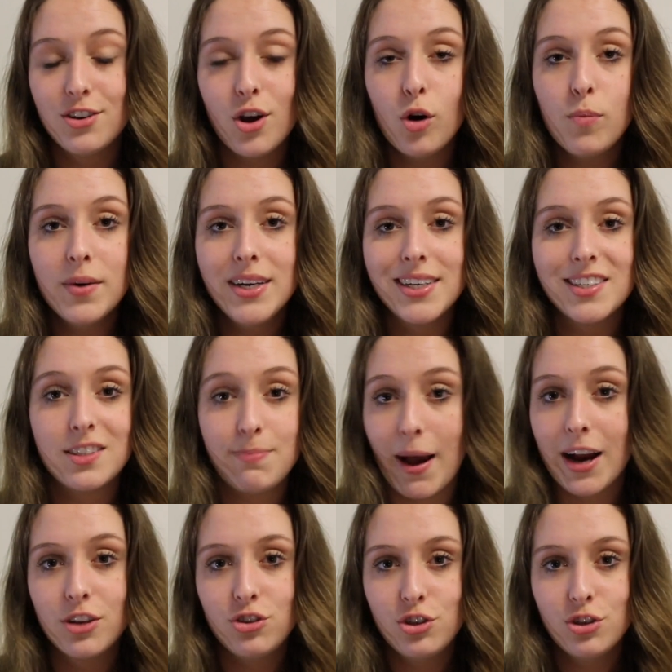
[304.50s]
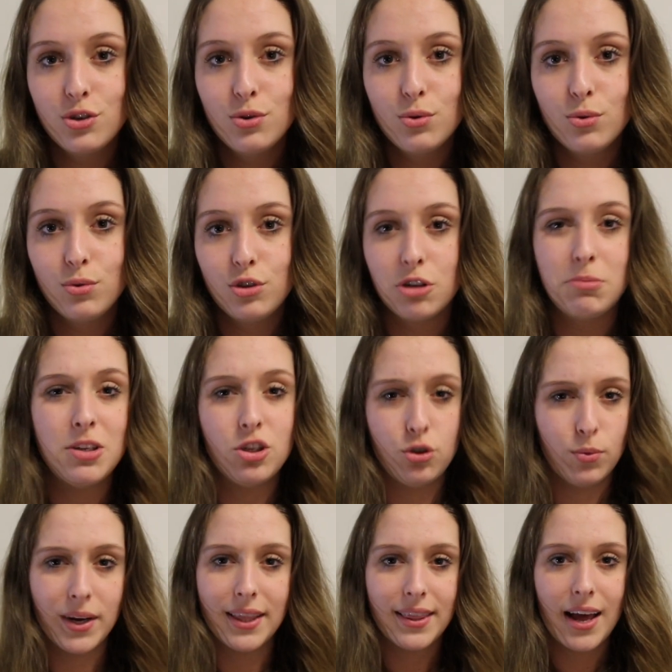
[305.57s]
nobody expects you to be
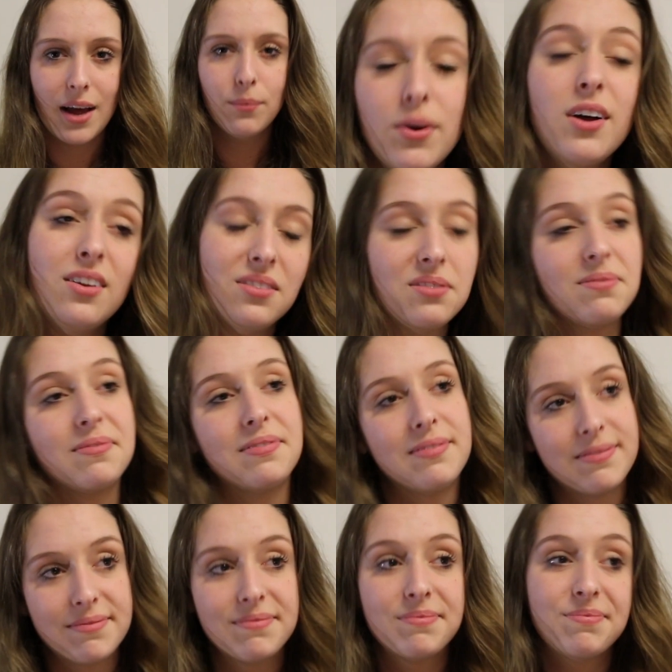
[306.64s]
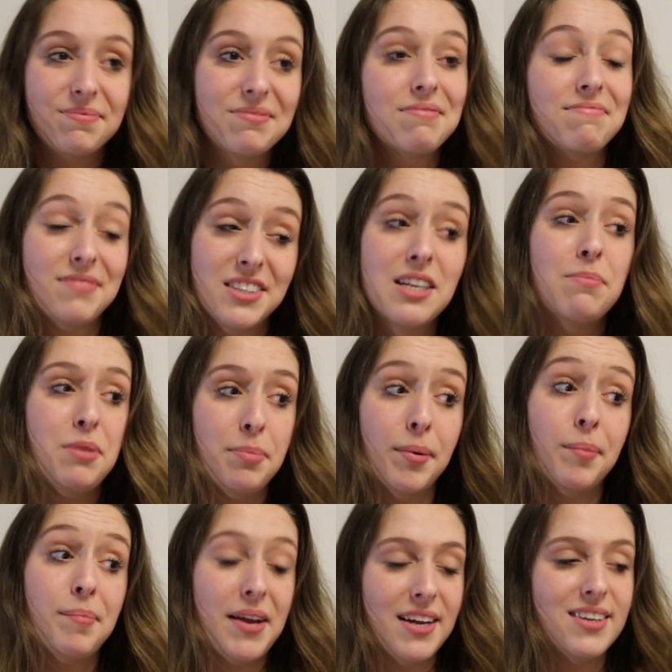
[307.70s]
doing that. Well, mm, some
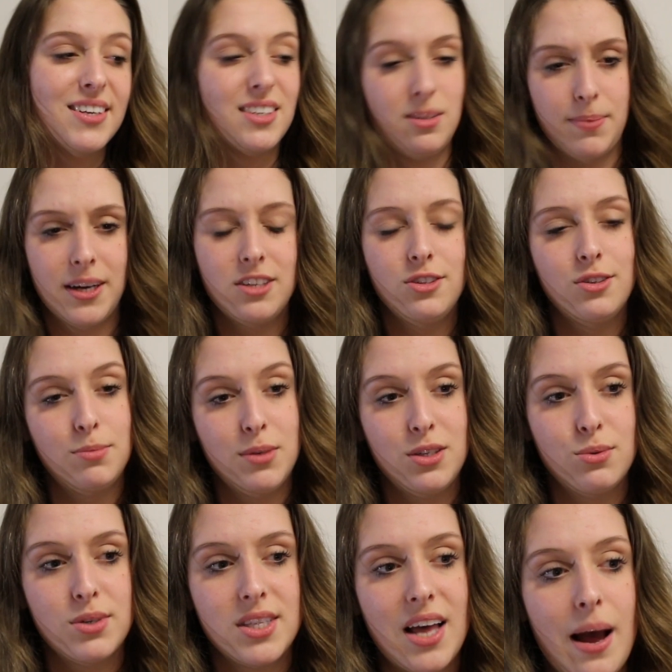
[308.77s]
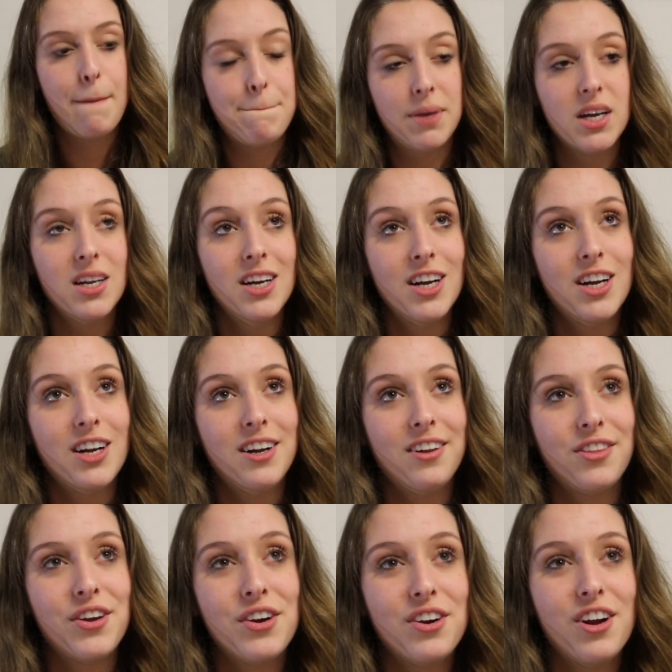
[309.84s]
people might expect you to be doing that, but
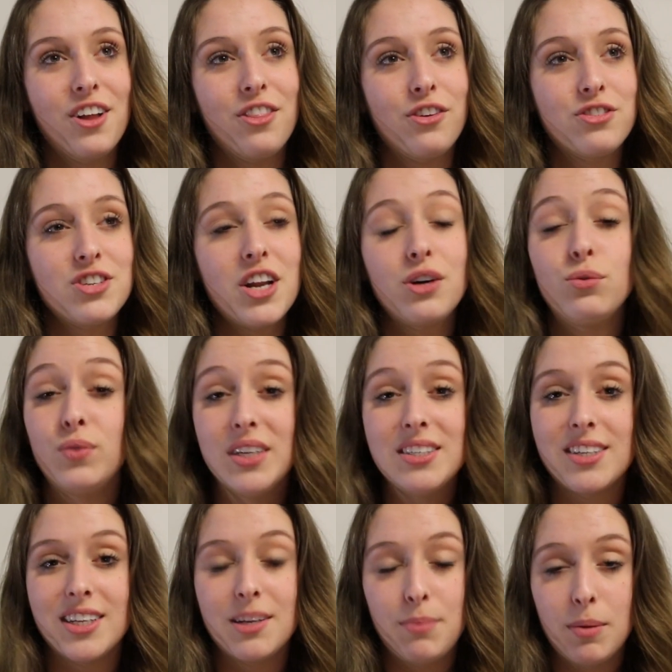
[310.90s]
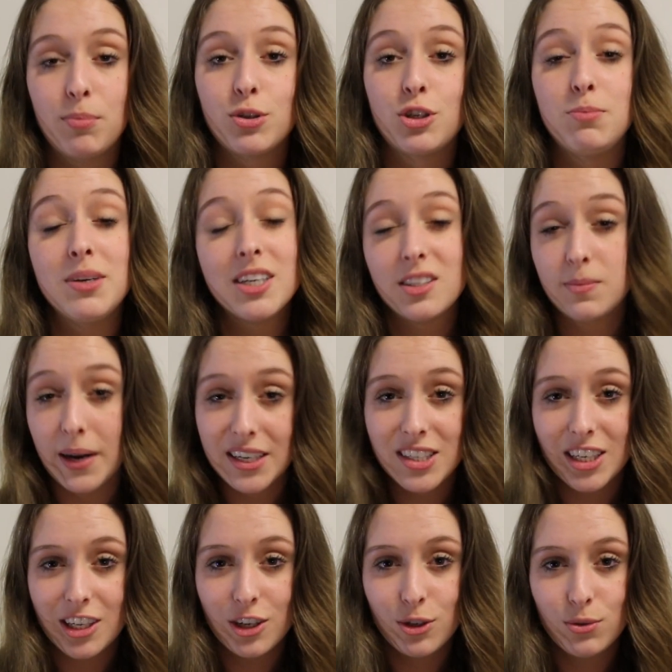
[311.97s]
there, there's not a reason that people should be
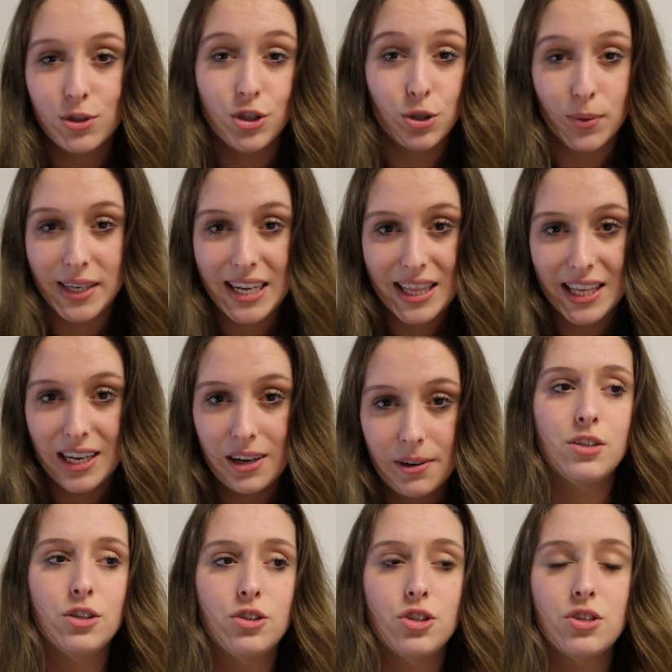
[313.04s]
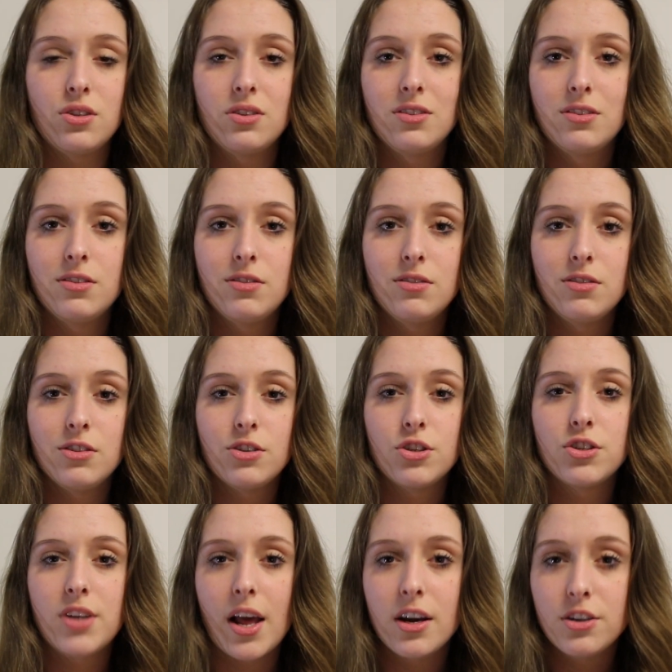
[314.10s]
expecting you to do anything. You're just, you're
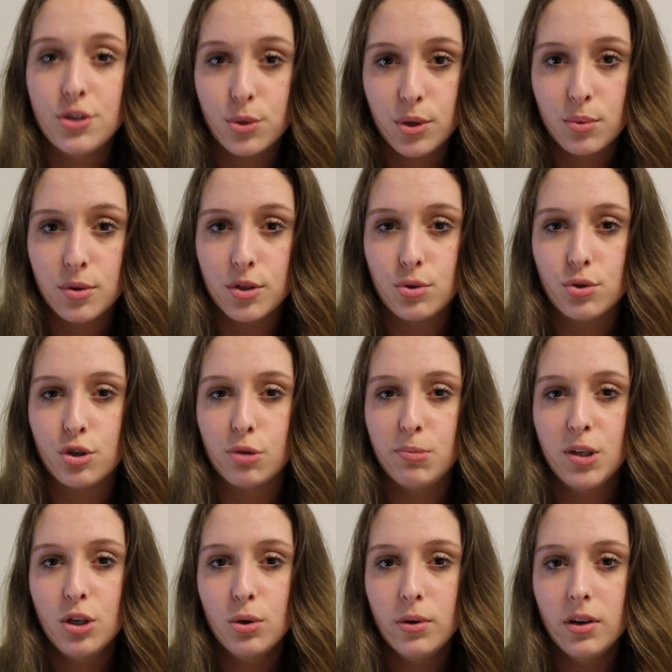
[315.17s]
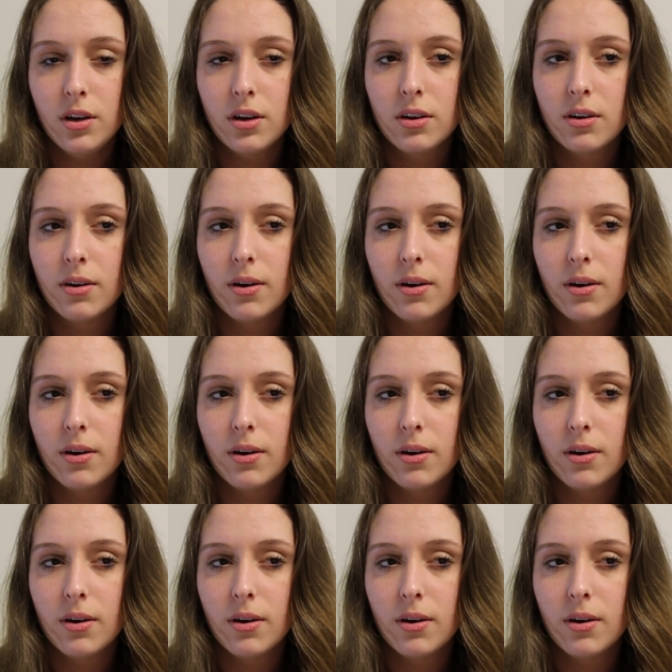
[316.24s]
just kind of doing what you should be doing.